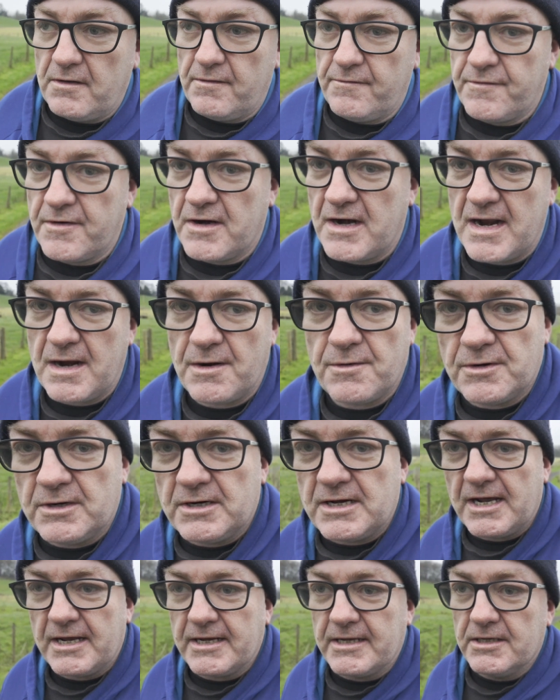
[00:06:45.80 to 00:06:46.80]
for an hour a
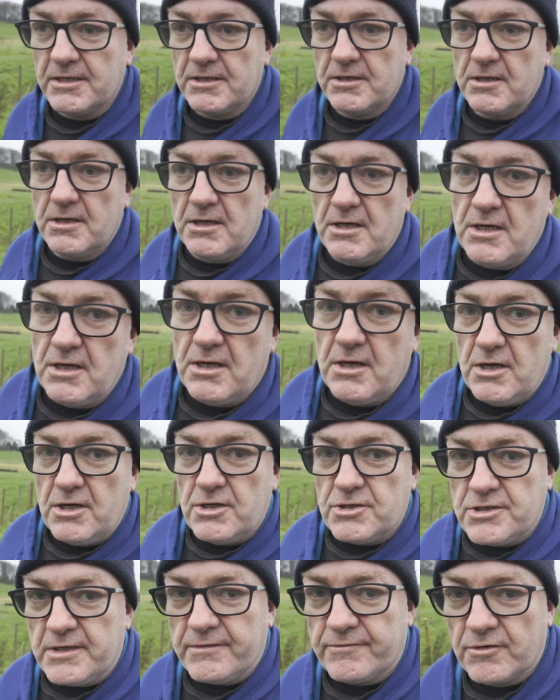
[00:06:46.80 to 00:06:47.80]
day,
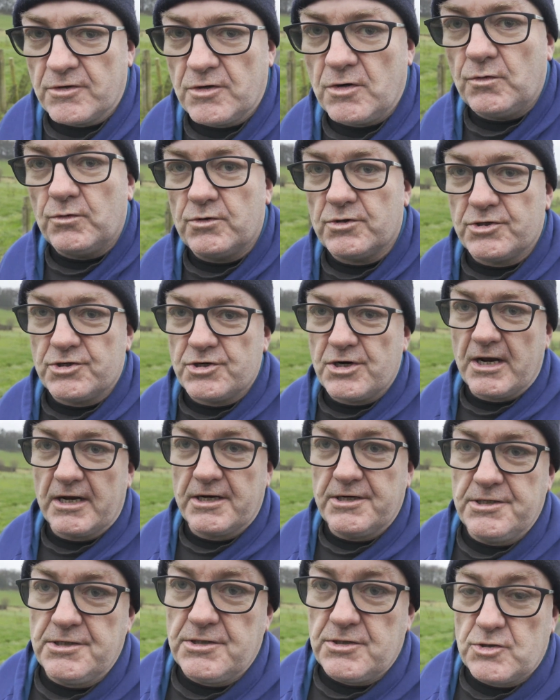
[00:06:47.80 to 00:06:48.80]
so you've got no
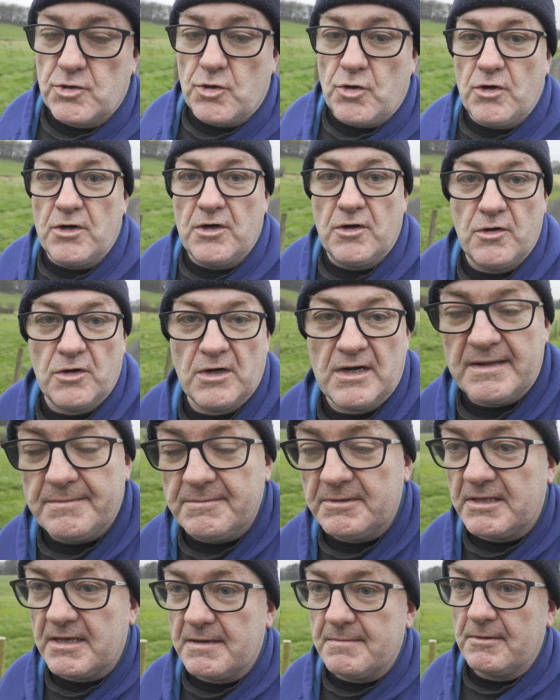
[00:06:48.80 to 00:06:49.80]
distractions, or
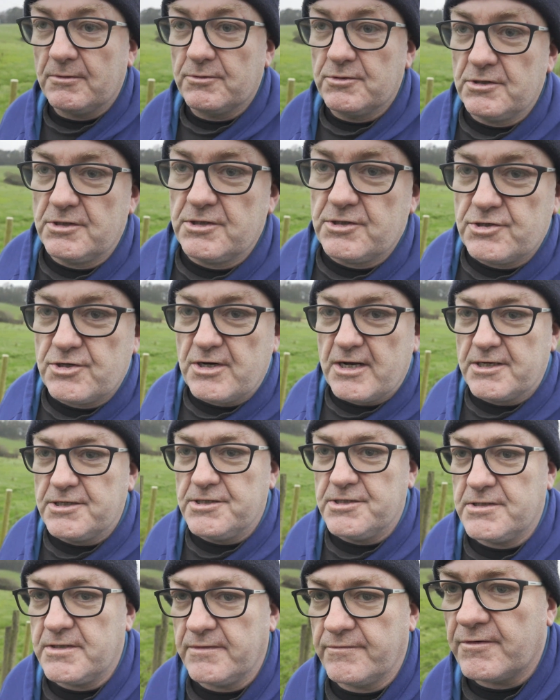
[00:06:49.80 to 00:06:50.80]
limit the amount of
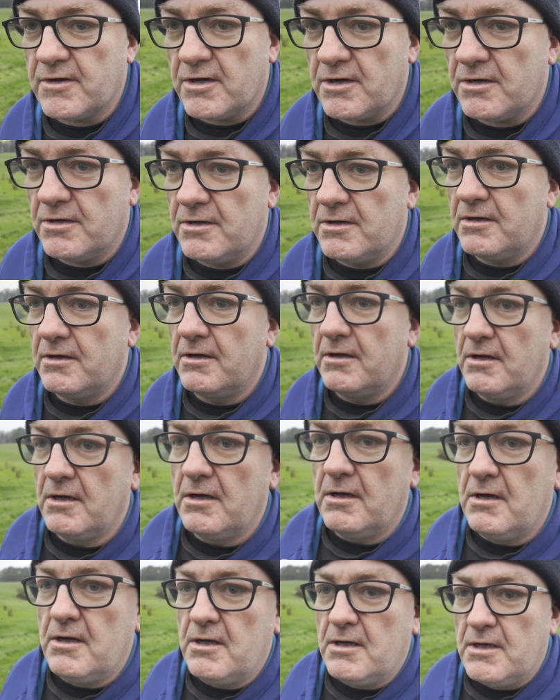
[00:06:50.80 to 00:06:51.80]
distractions you've got.
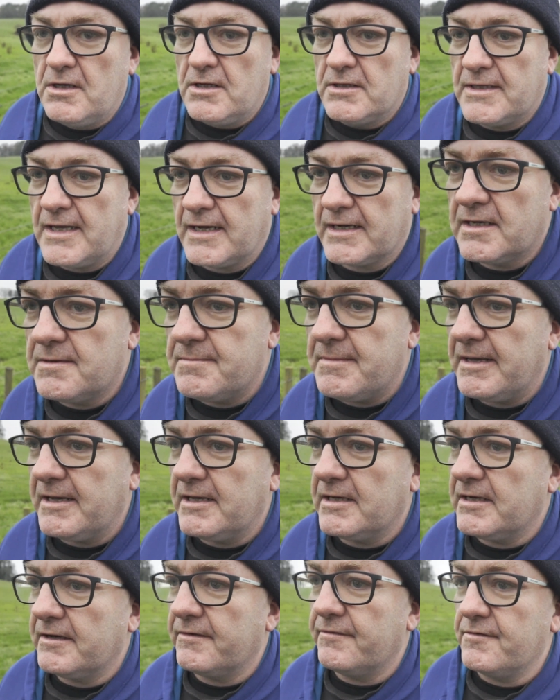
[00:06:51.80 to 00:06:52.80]
That could make
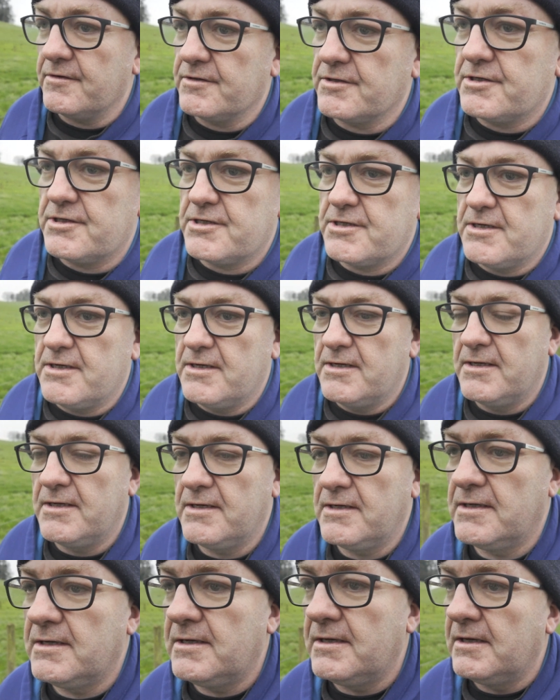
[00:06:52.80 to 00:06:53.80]
a difference.
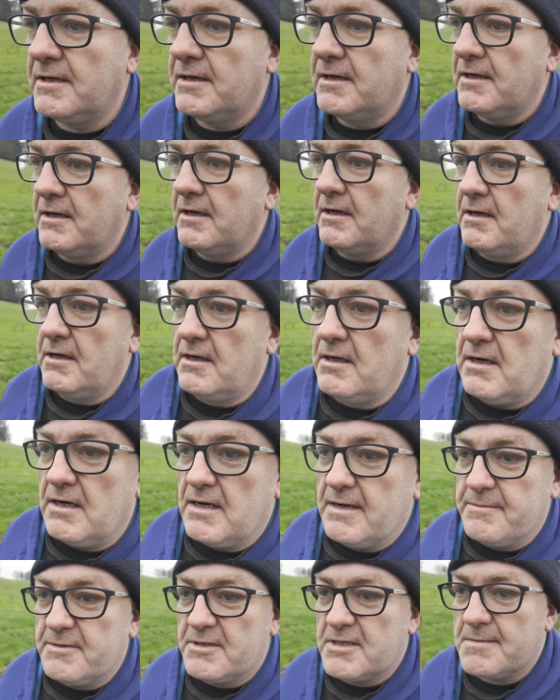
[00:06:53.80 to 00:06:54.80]

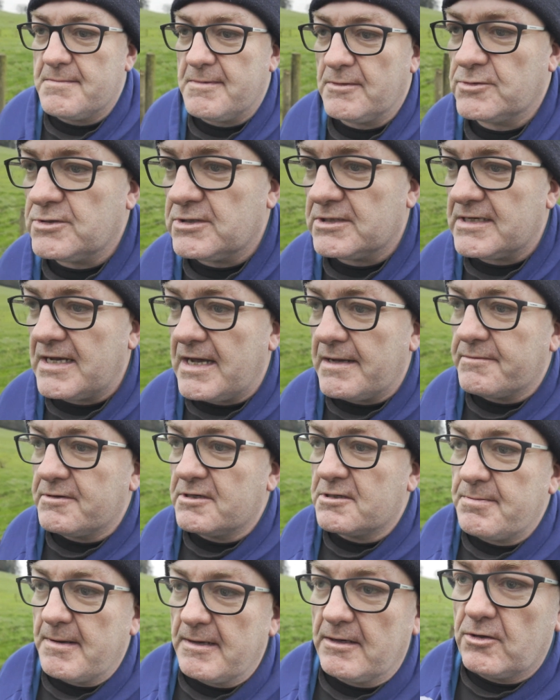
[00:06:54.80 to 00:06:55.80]
Limit the amount of time you
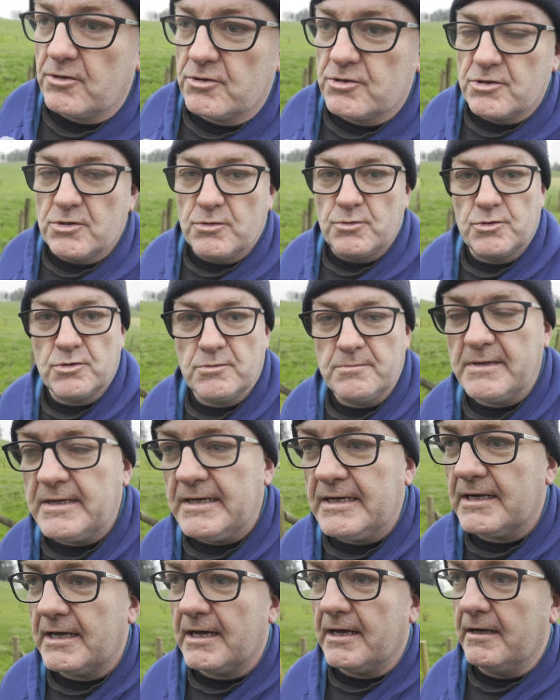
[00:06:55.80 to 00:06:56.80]
spend on social
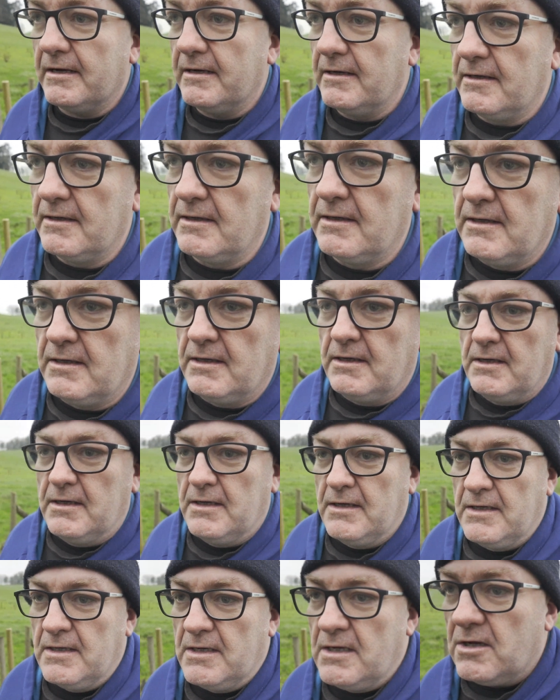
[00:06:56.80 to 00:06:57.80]
media,
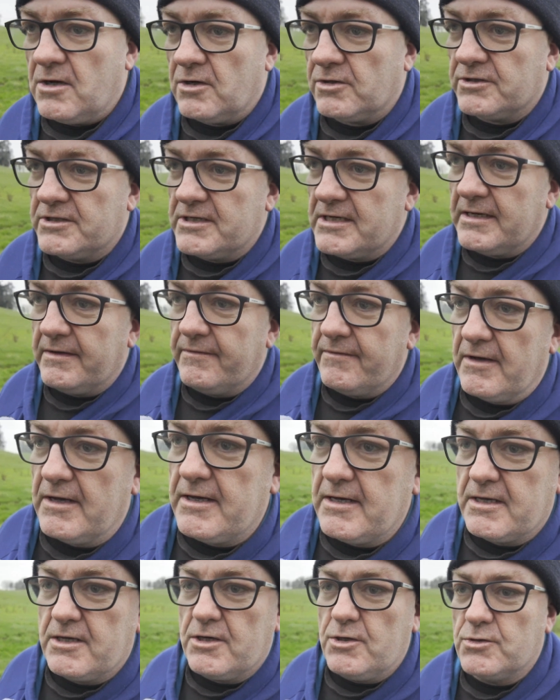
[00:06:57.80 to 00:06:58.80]
on
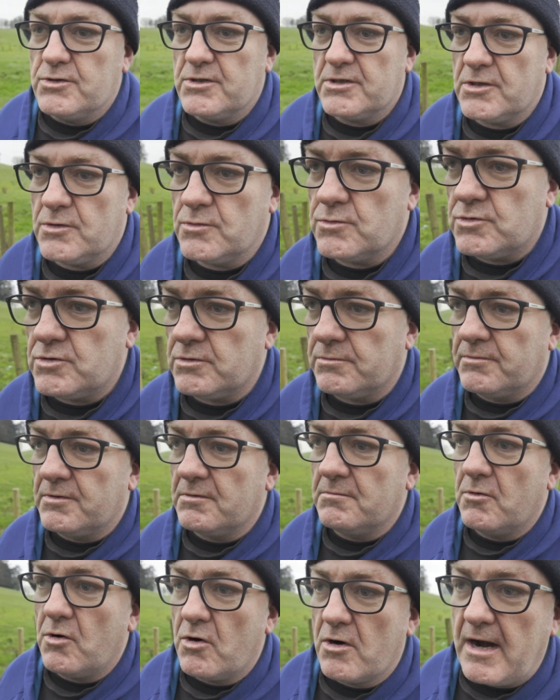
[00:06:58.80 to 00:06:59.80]
TV. Use it doing
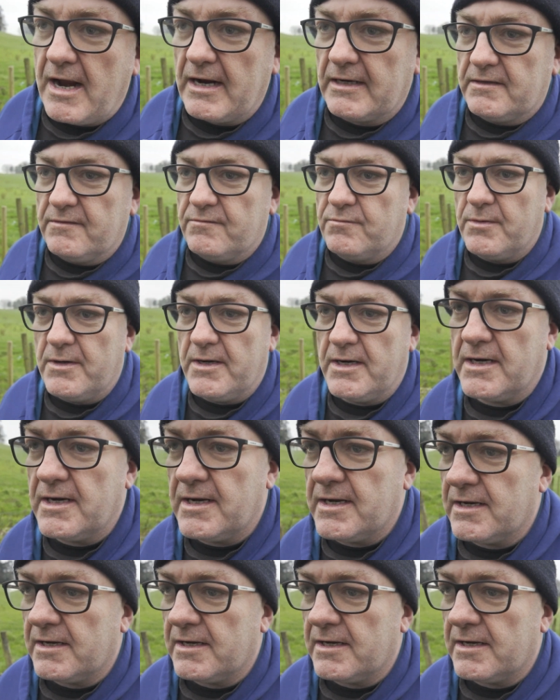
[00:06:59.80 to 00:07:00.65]
something more active where it